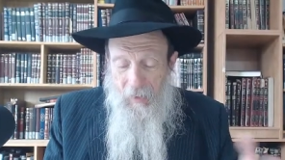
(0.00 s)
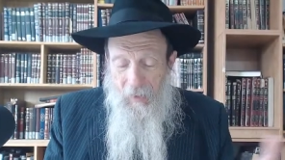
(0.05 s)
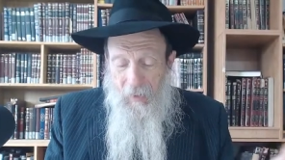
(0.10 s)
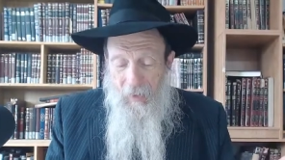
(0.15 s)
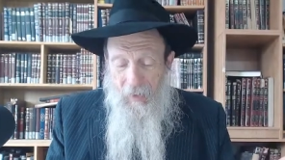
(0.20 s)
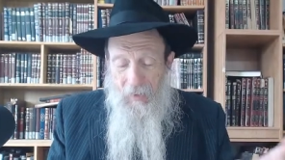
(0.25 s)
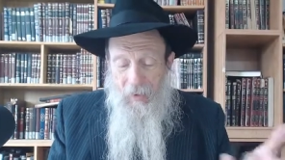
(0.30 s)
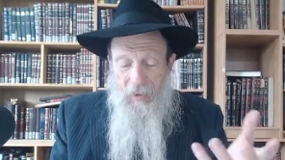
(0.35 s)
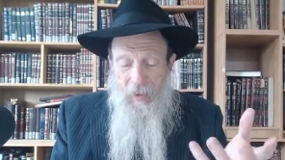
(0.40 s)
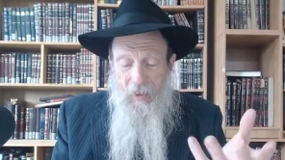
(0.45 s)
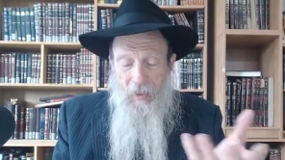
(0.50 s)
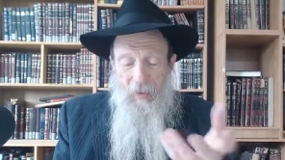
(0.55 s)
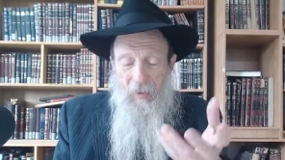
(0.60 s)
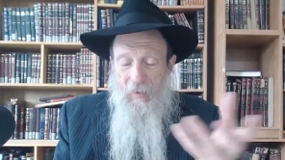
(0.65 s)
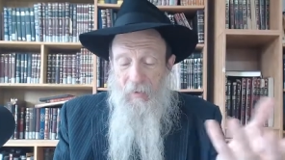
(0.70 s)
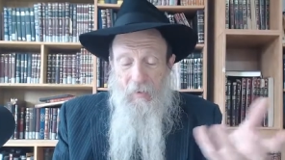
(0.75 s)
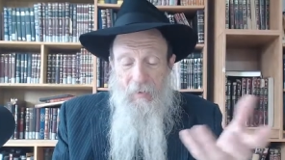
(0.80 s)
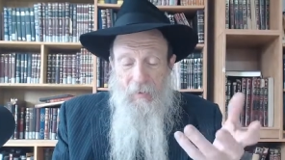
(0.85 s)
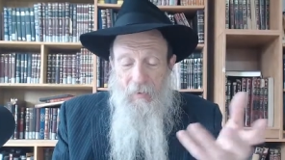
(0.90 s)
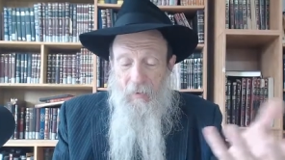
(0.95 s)
how do you
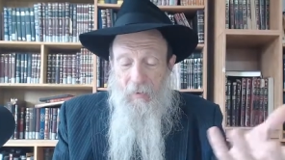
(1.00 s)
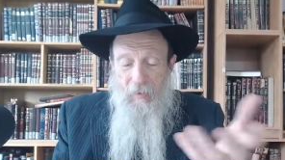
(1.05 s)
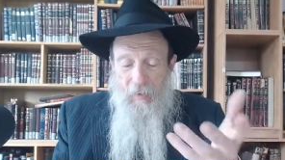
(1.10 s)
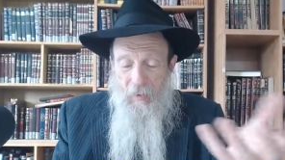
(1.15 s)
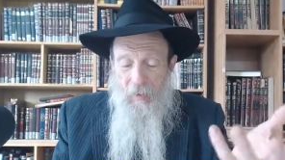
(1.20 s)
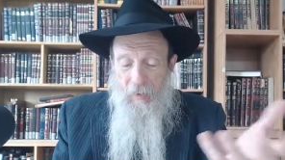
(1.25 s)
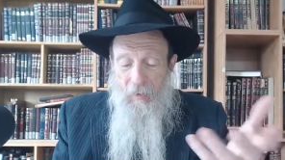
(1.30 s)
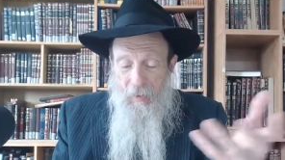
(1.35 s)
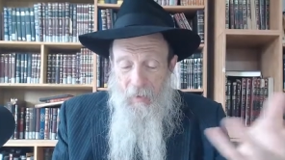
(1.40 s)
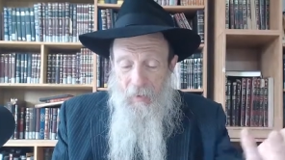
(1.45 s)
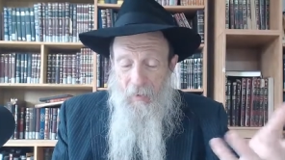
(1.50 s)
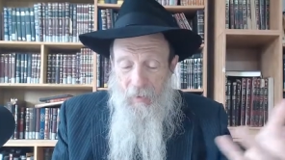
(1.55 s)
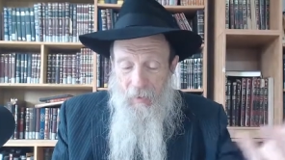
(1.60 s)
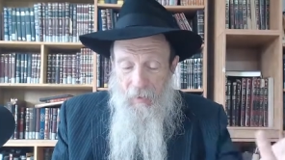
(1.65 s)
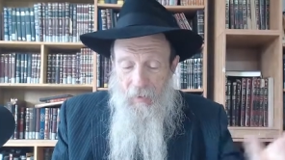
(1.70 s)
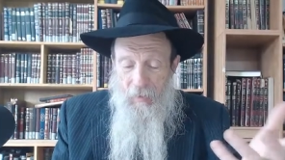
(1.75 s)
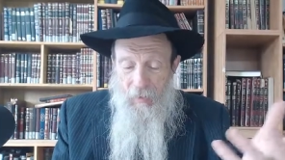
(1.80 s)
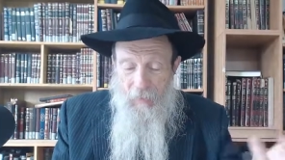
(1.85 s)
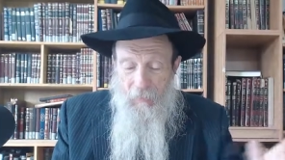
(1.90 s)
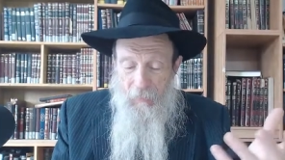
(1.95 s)
say
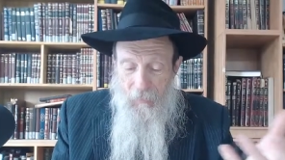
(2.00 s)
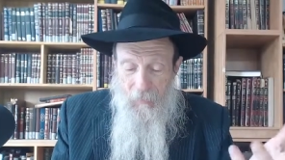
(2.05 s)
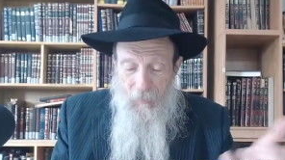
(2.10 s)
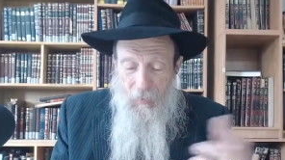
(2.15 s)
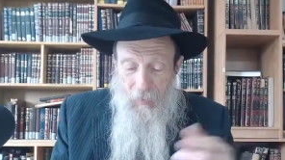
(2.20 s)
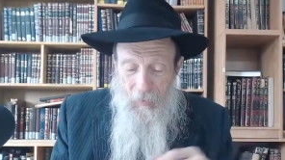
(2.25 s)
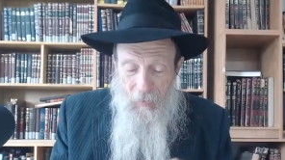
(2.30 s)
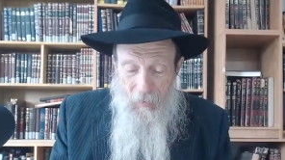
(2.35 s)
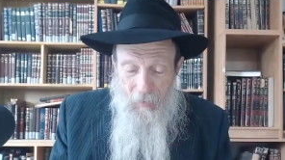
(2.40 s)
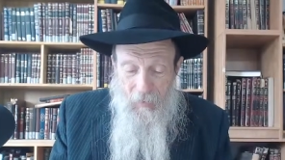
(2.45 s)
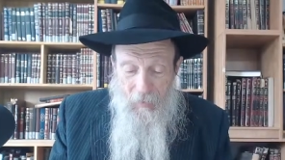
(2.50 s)
uh, uh,